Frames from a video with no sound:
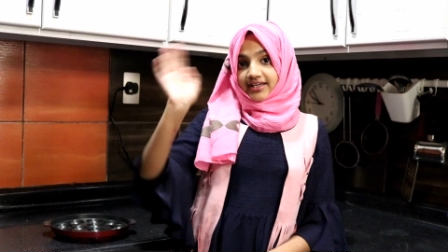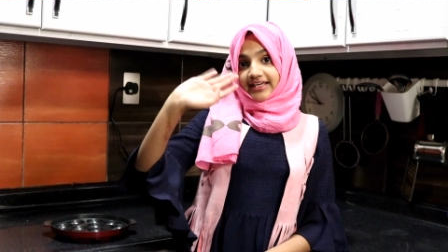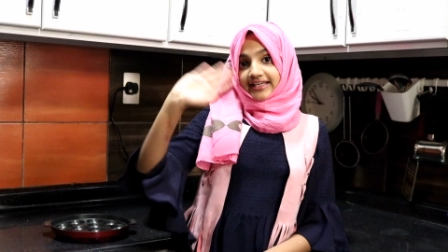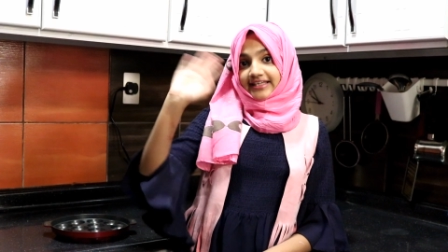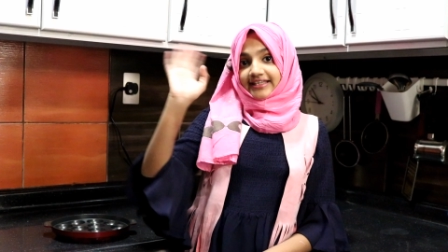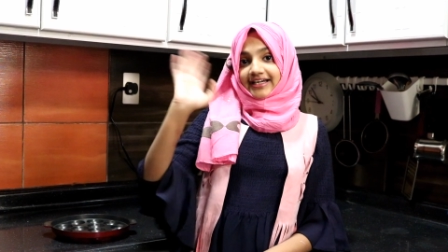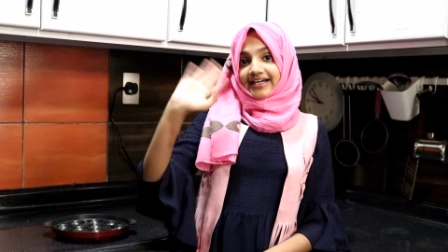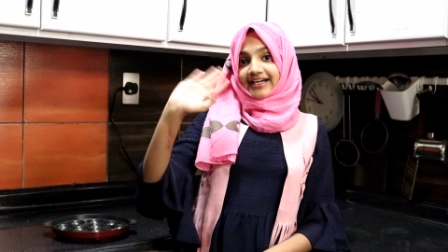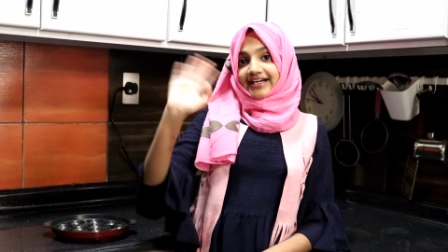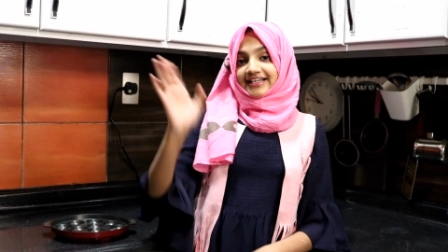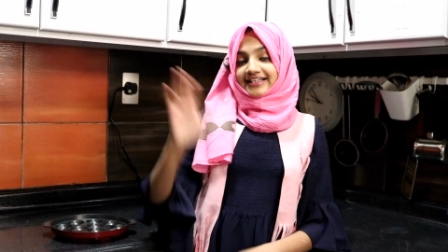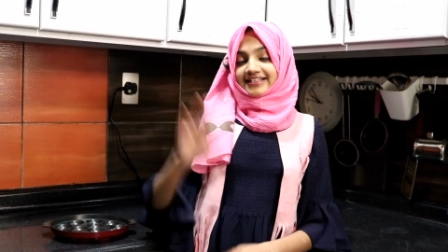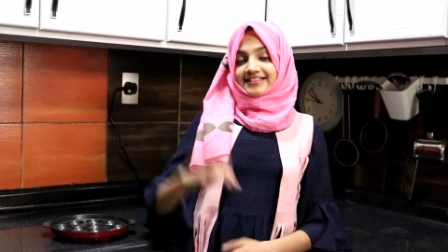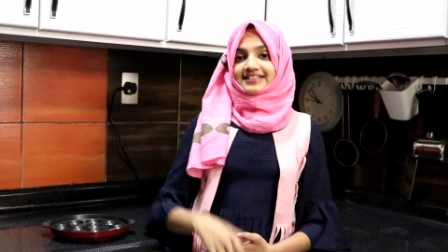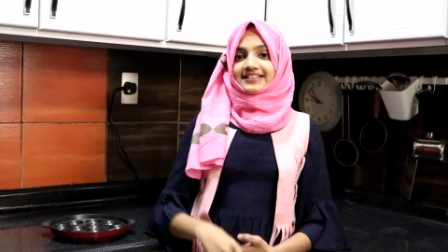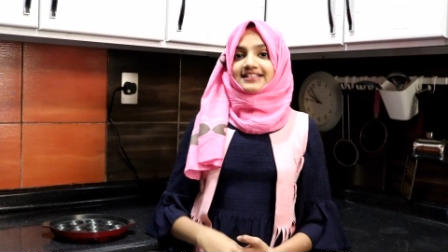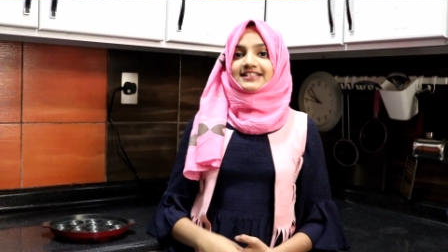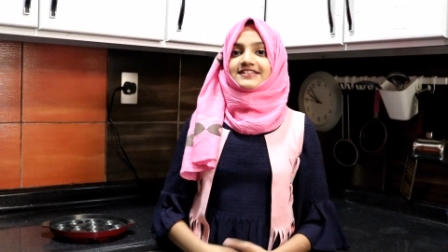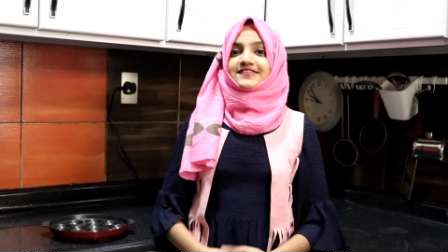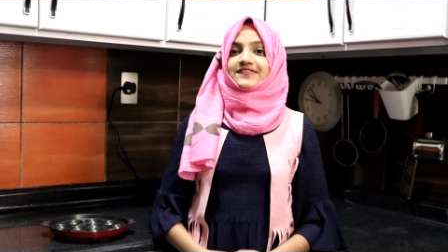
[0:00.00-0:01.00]
Hey
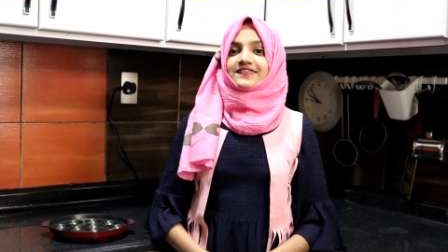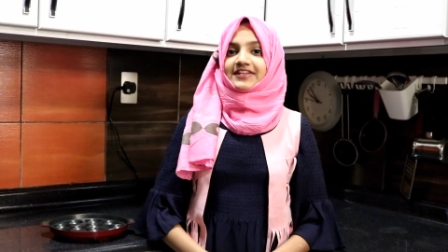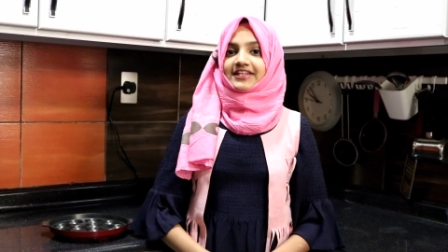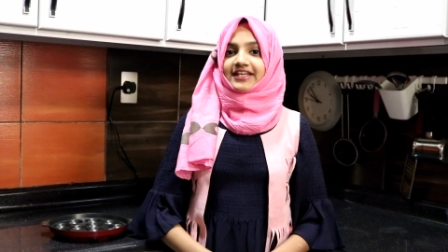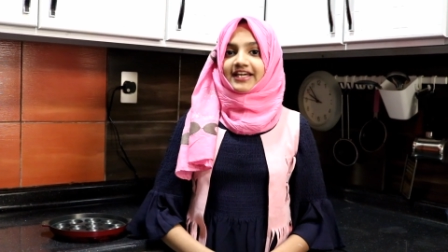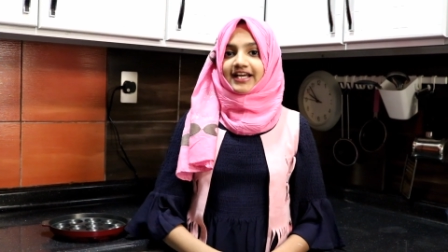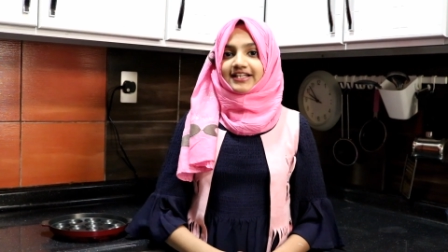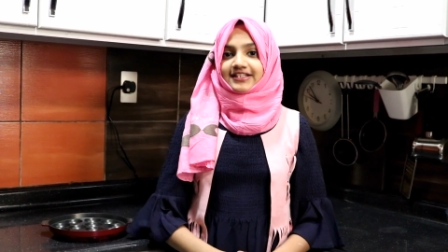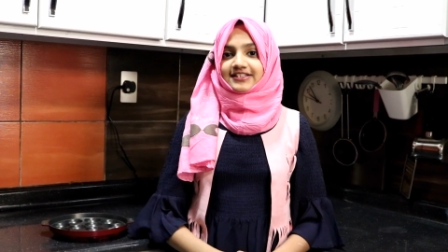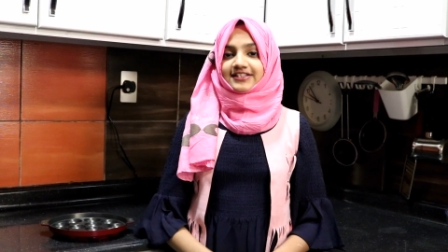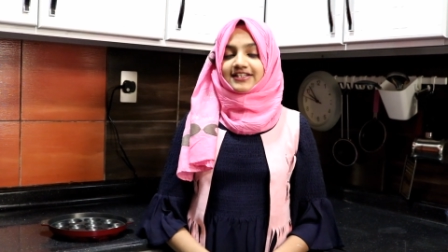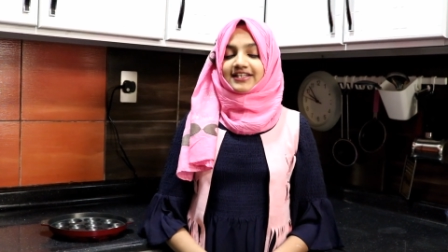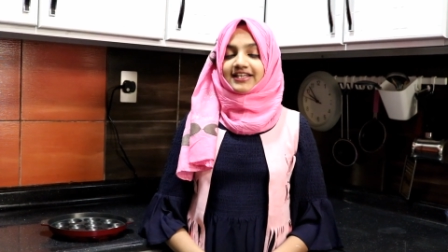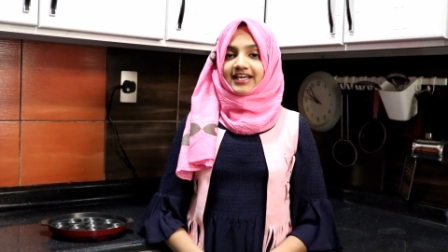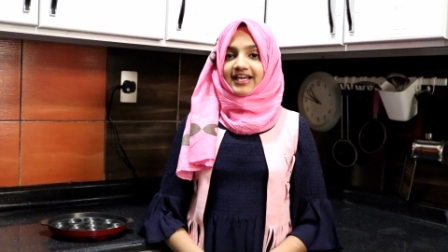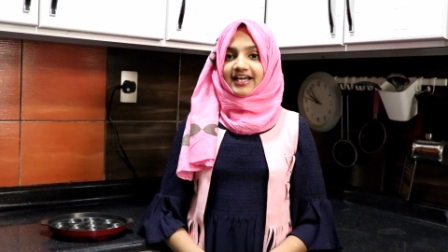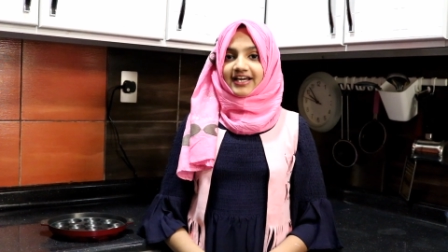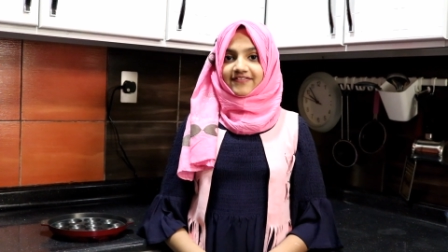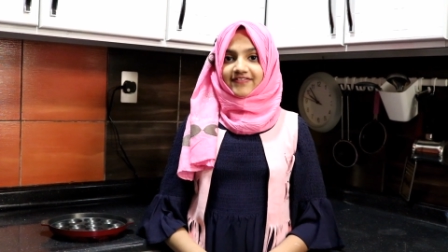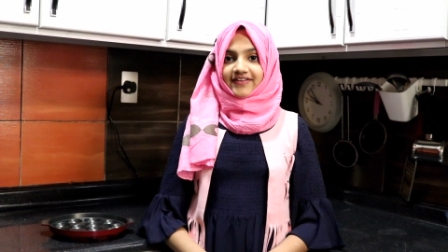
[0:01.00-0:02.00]
guys, it's Fida and
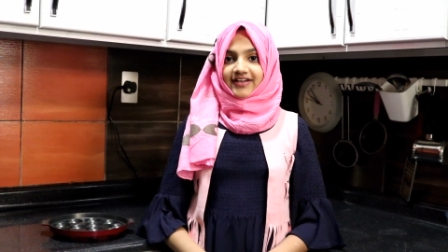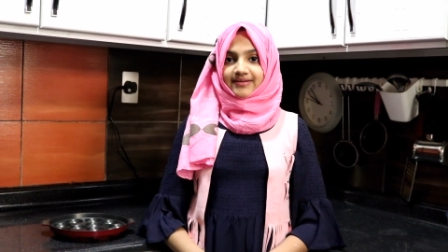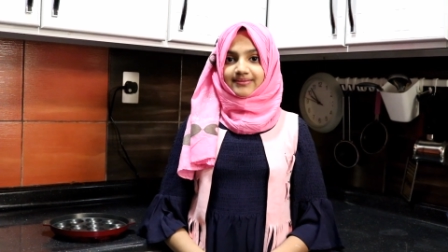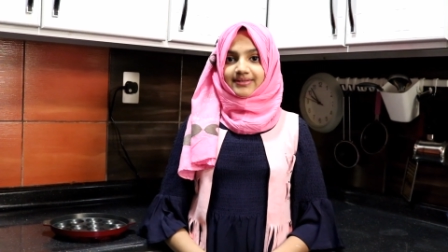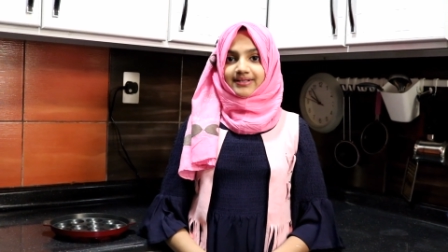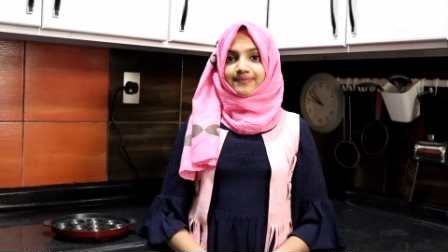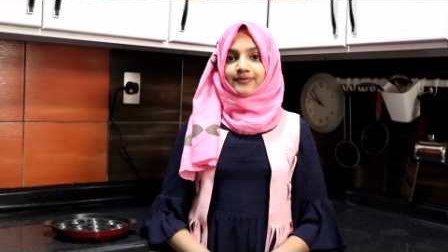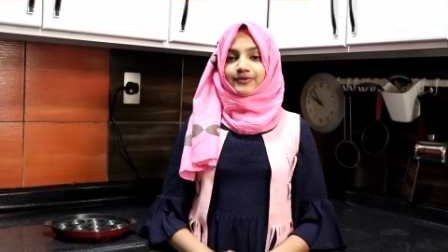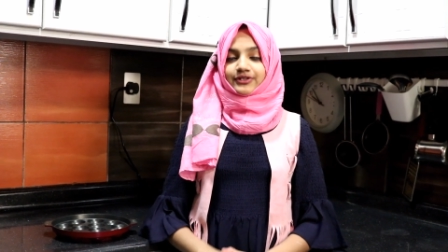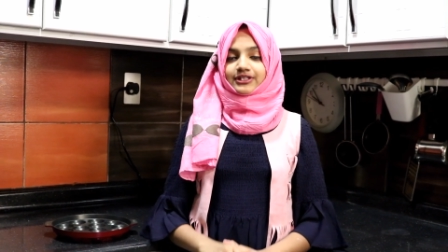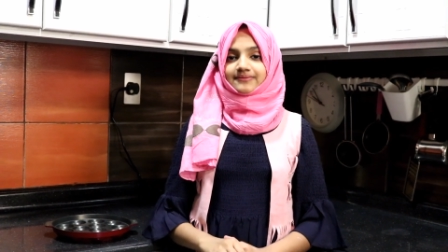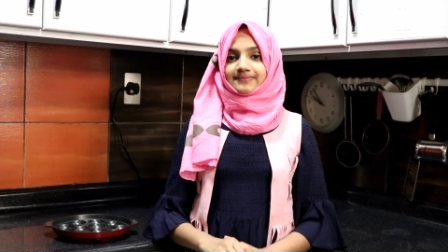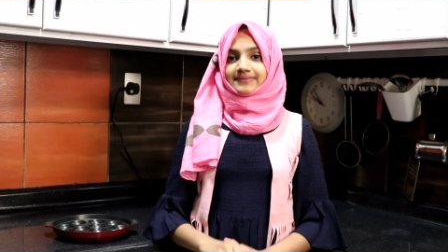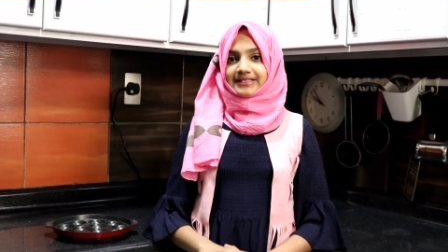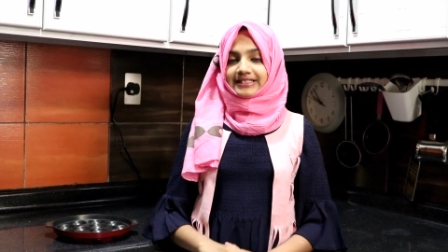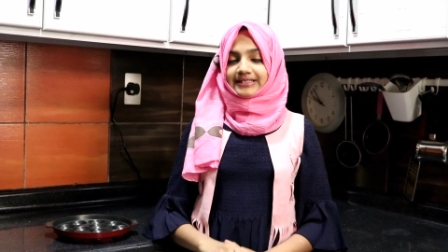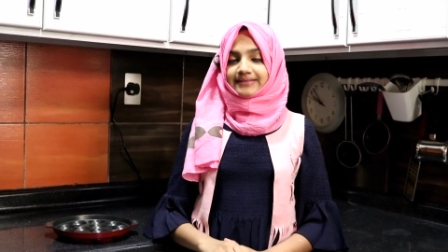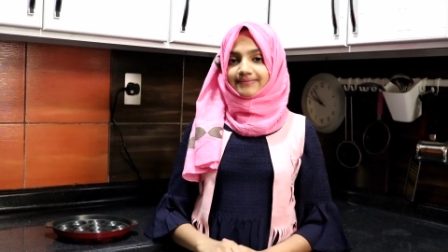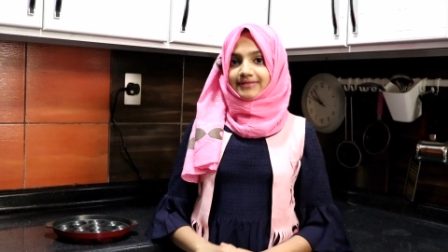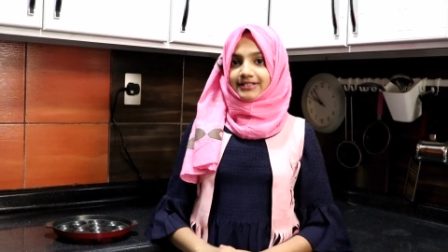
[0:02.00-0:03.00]
today I've come up with a
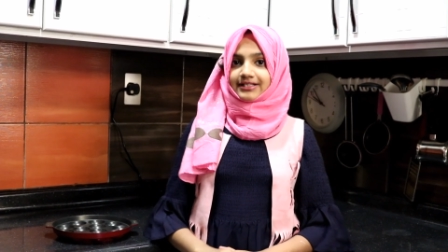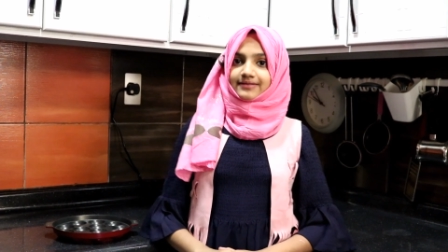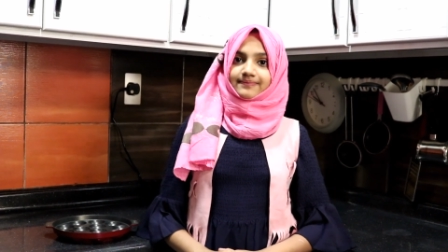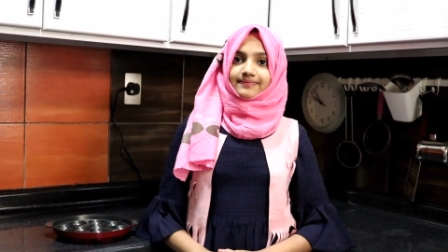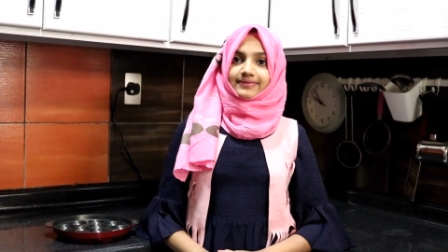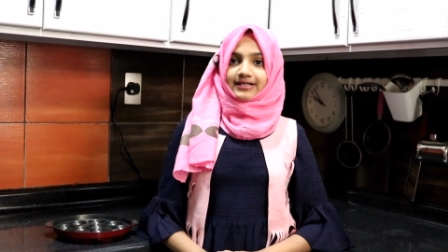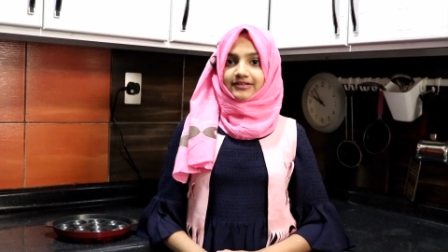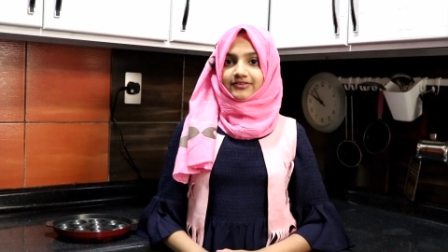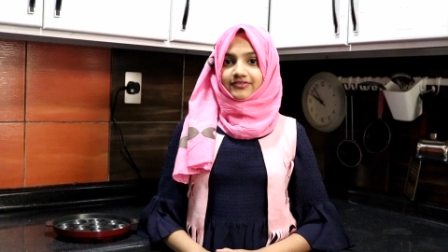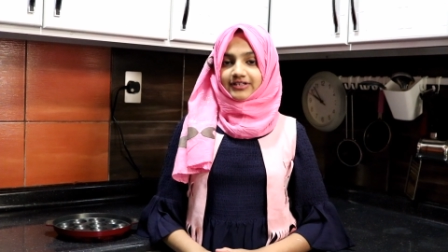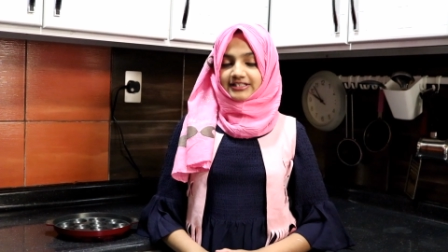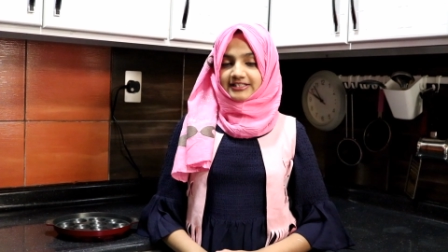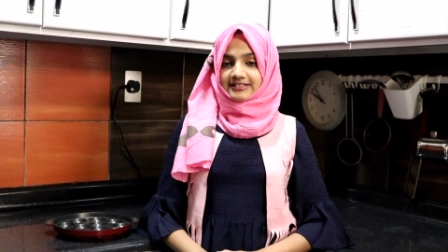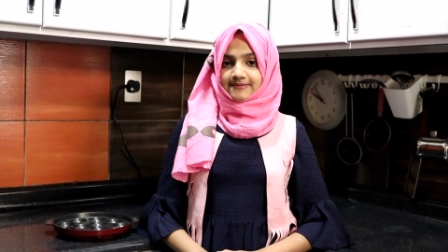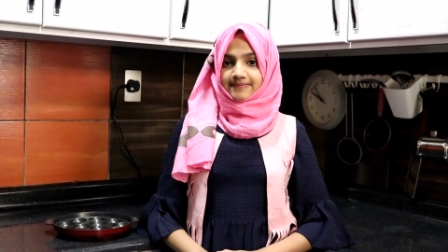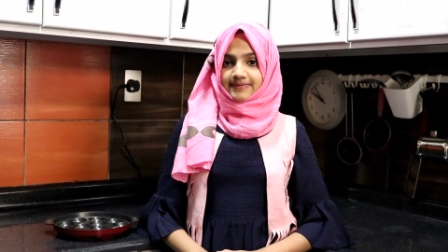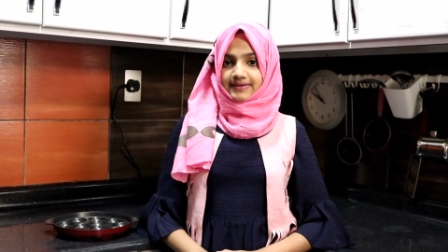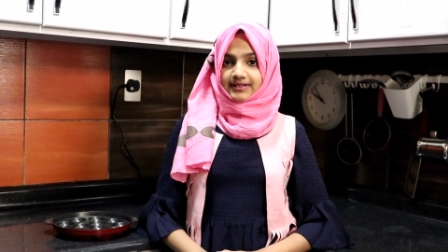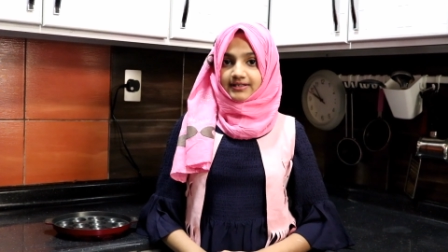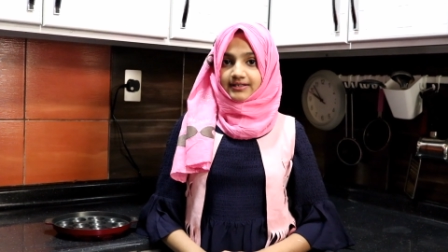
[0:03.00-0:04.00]
mini milk bun
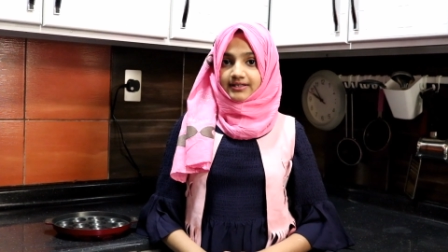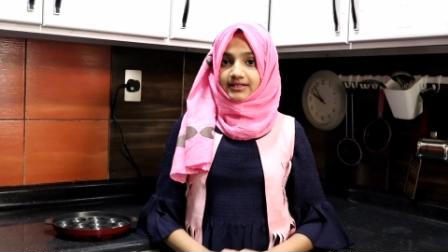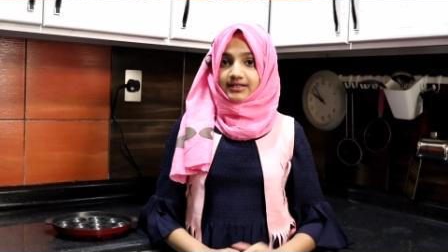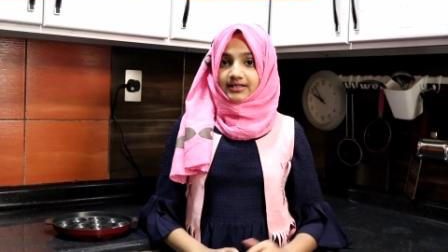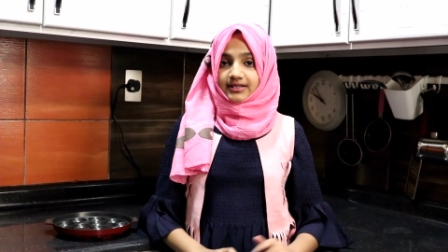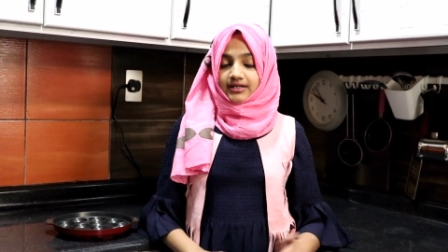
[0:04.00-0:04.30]
recipe.